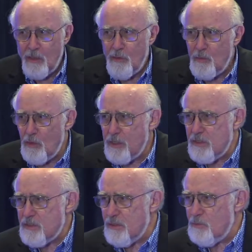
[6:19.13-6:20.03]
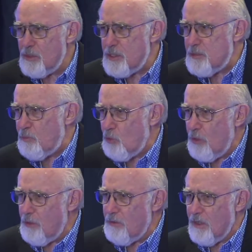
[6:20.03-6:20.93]
We're more concerned with this
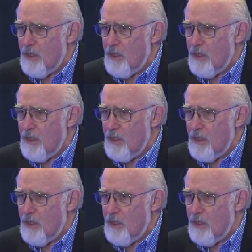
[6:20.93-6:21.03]
broader